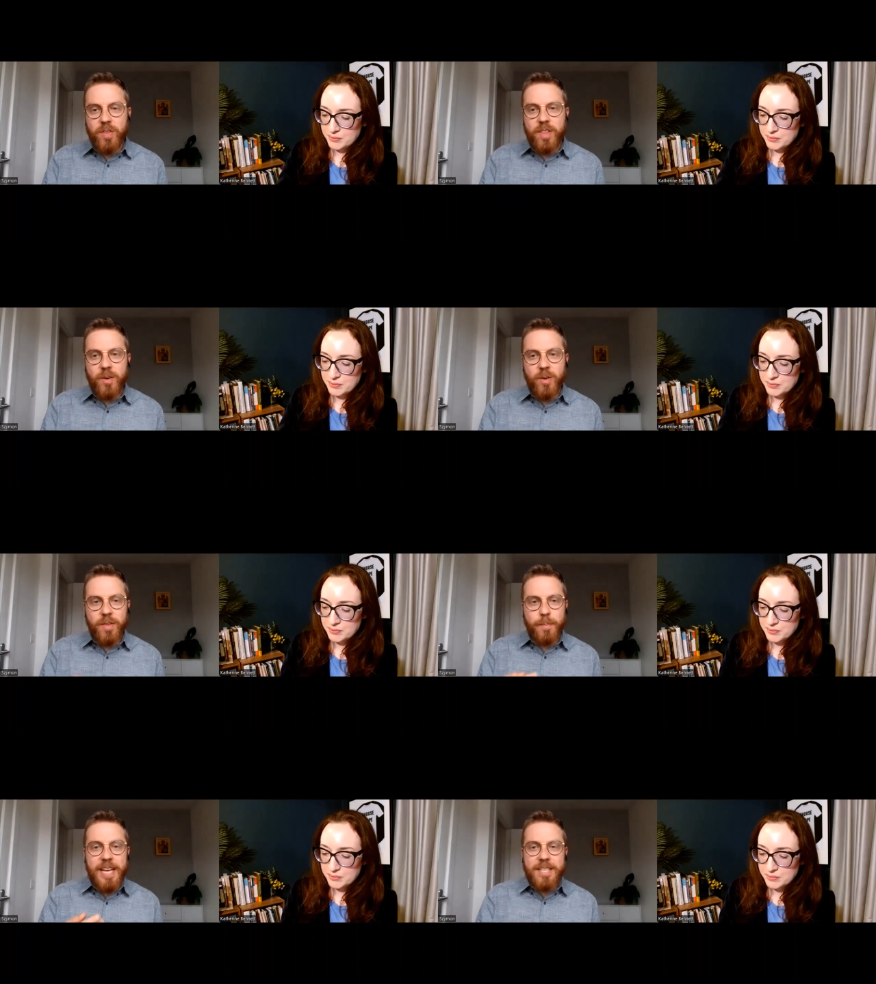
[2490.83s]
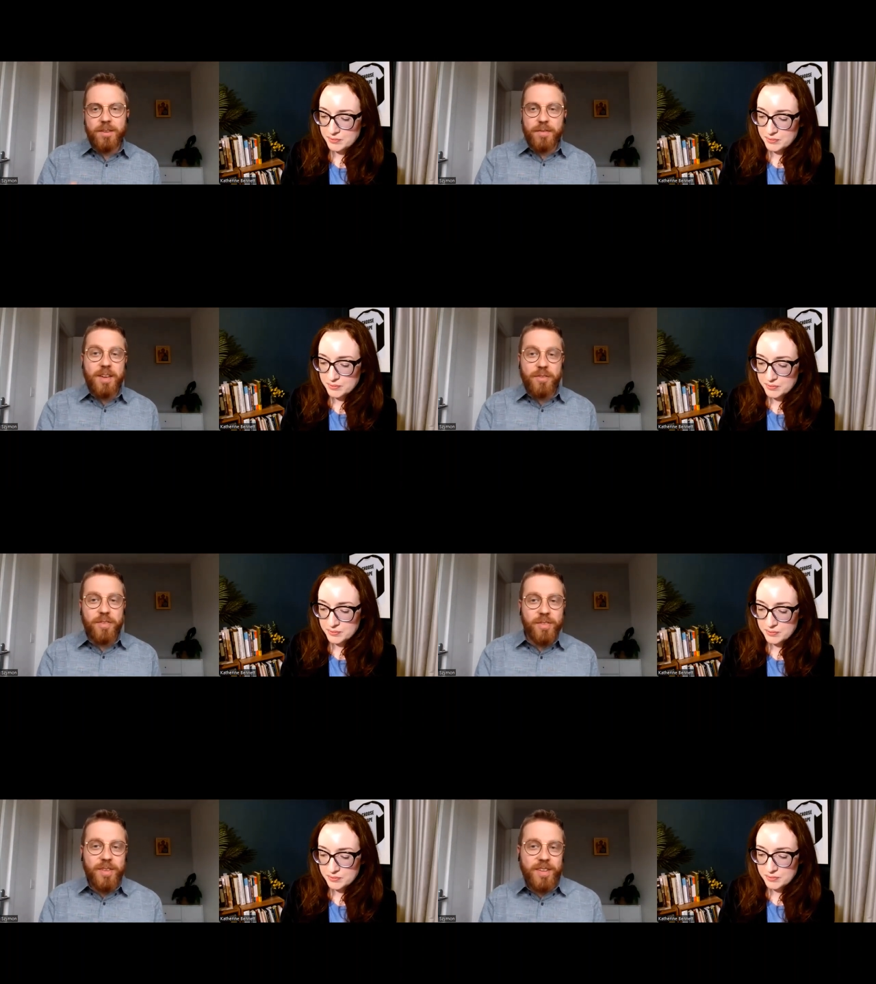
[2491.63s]
Speaker 1: on the on based on
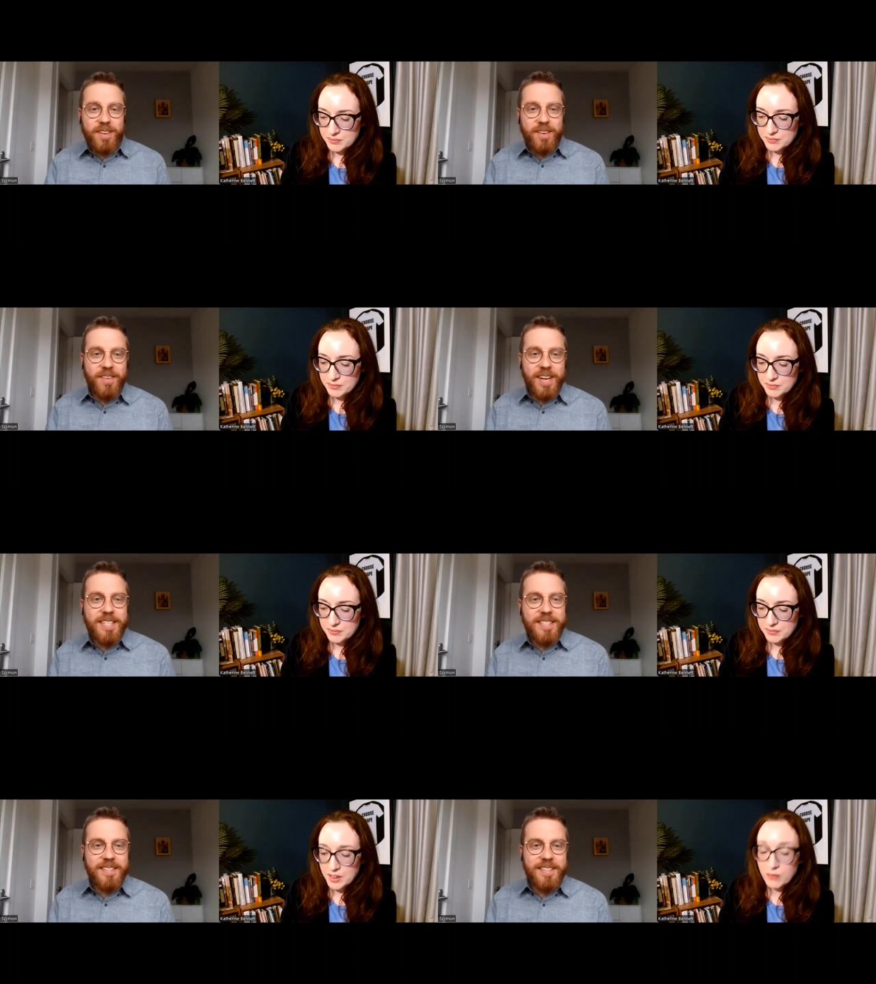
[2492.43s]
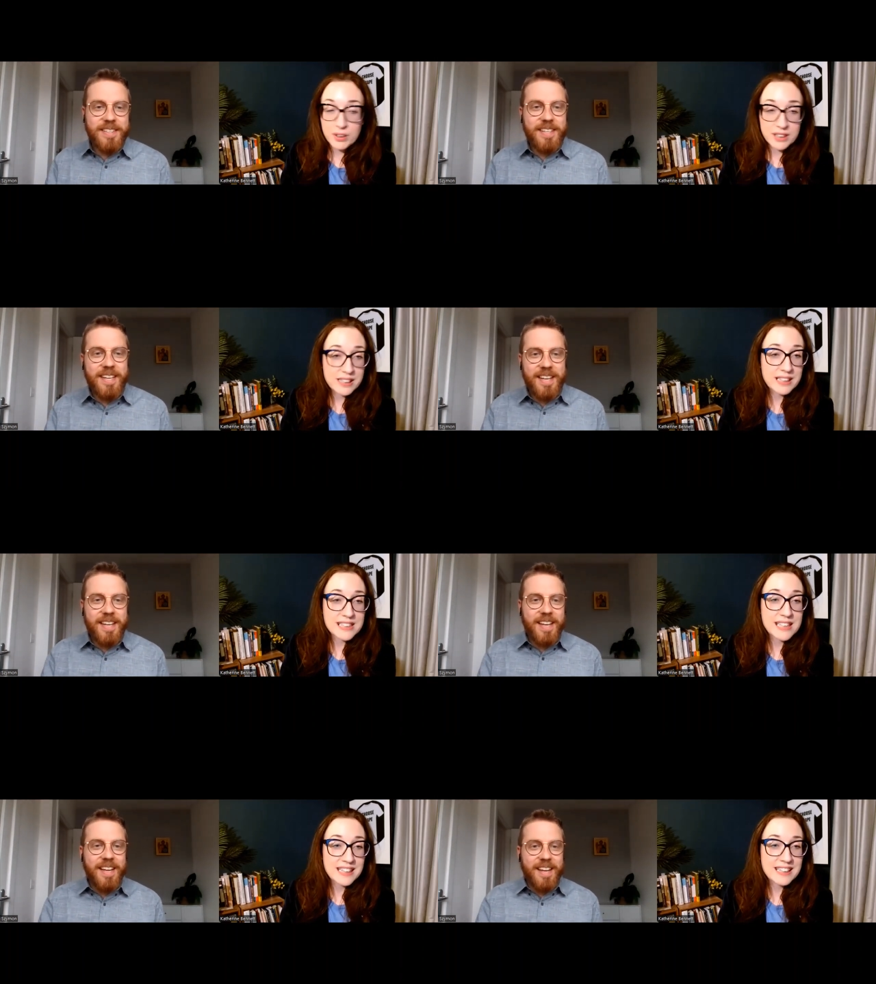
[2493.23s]
faith, right?
Speaker 2: Well, that, that's
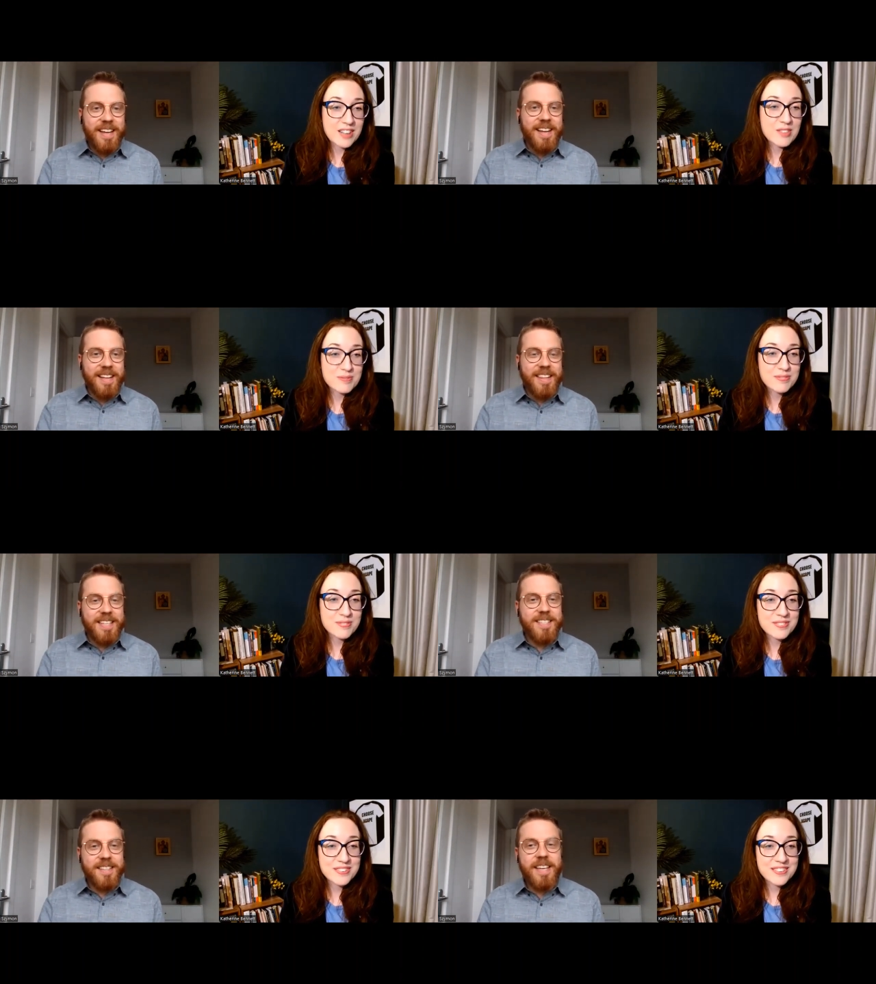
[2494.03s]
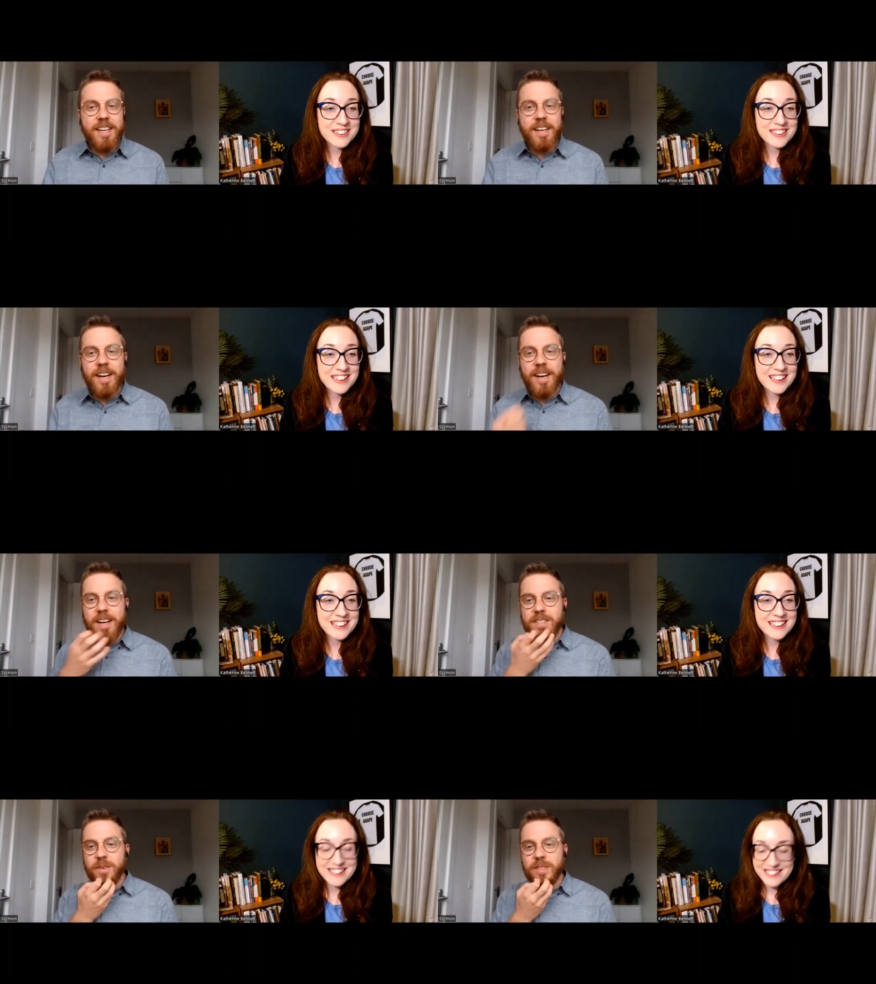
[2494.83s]
it. Yeah.
Speaker 1: That's the thing. Yeah.
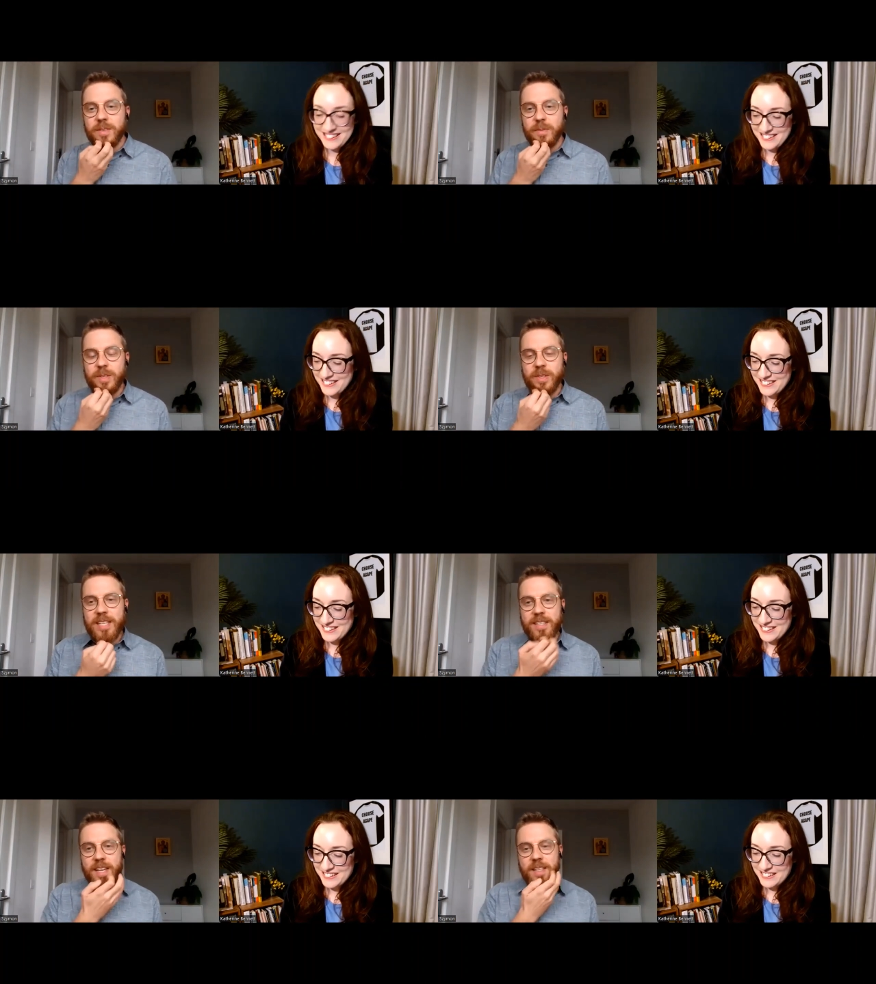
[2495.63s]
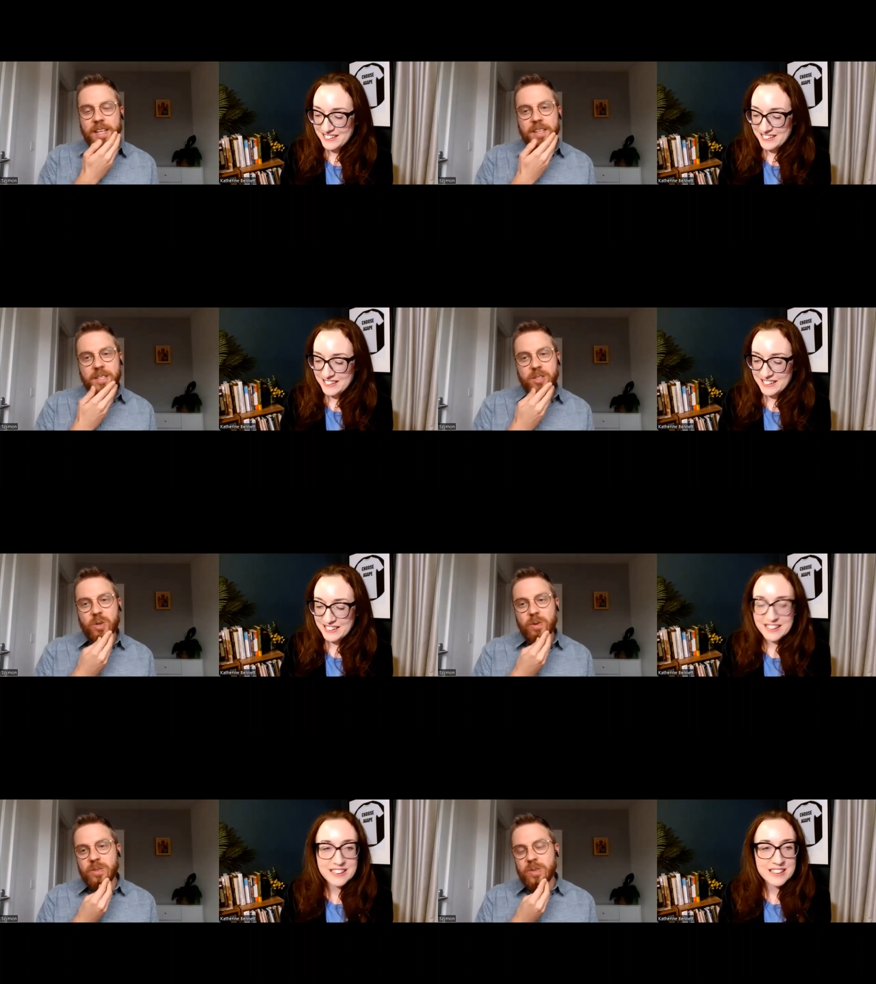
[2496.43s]
Uh, so, so, so that's that, that.
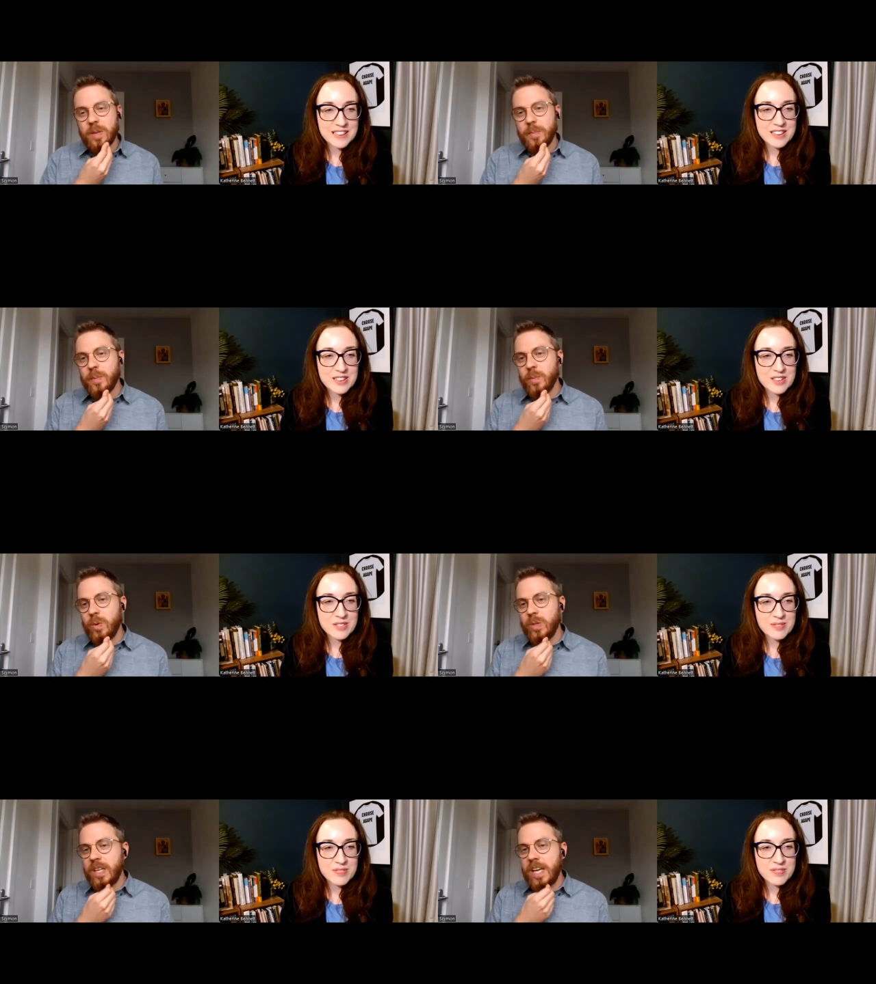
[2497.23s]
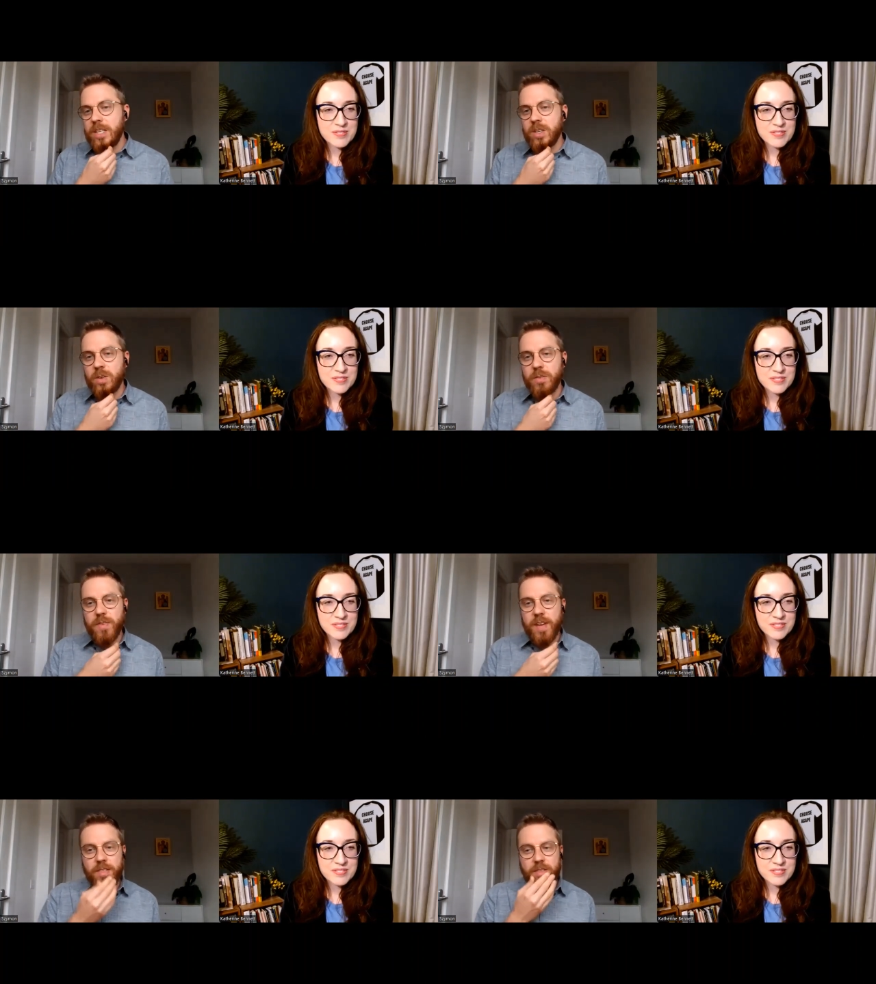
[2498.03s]
It shows you a little bit more the
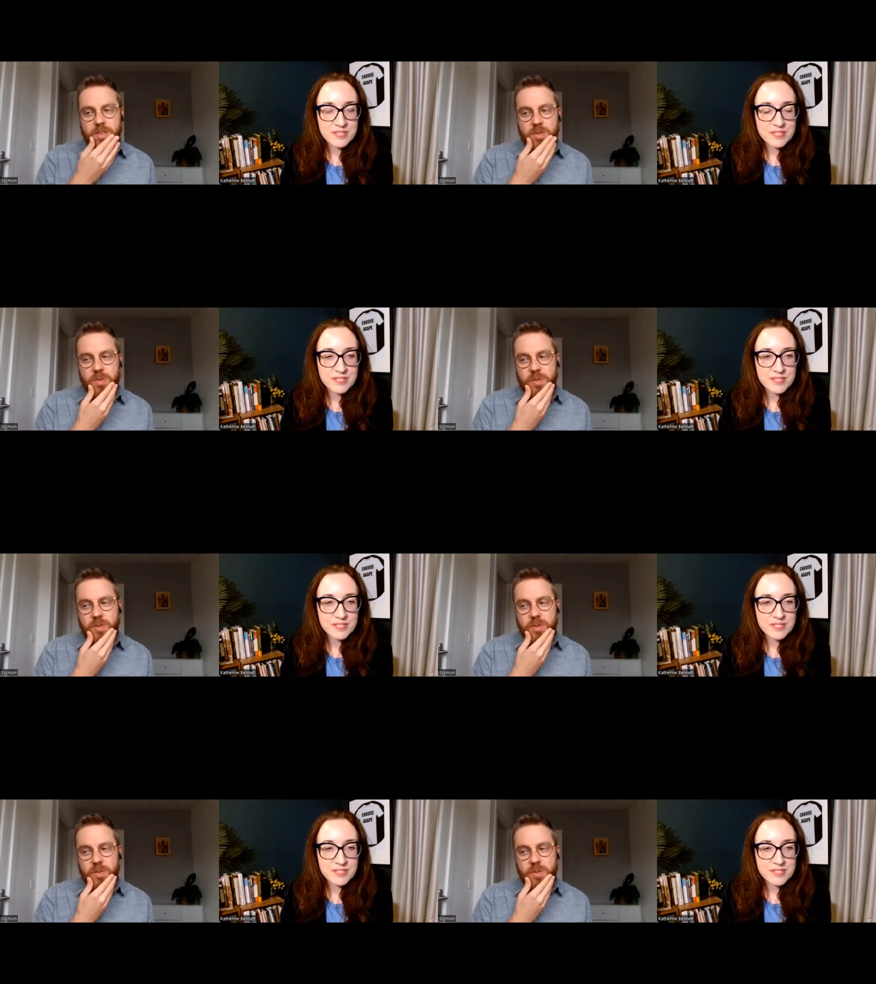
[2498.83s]
nature of faith.